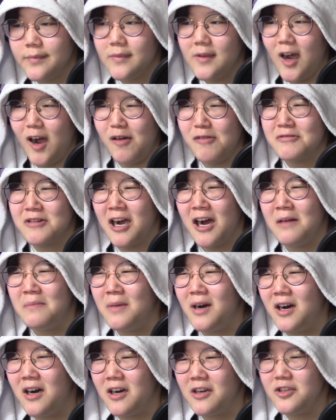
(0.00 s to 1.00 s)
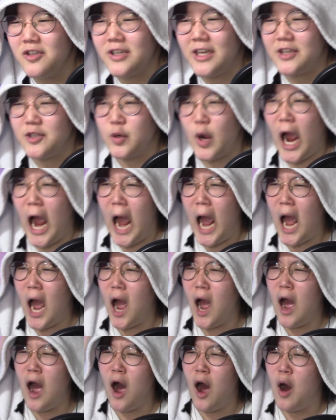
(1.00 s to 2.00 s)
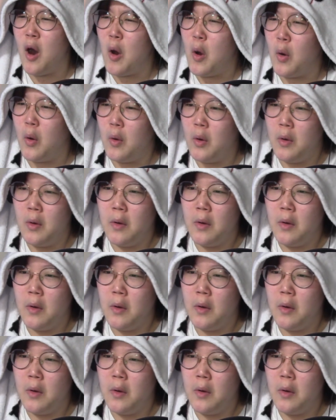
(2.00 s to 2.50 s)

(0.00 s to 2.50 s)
Oh come on, you can do it. Ow!